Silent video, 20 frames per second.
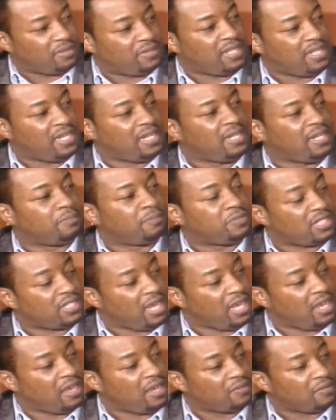within
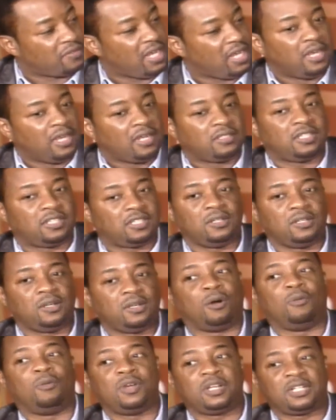themselves to
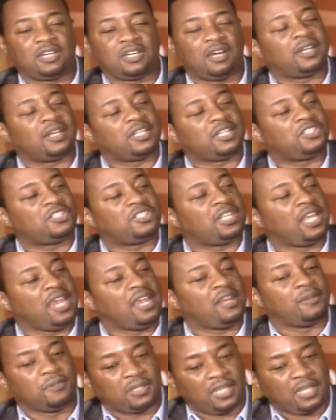know when God is saying,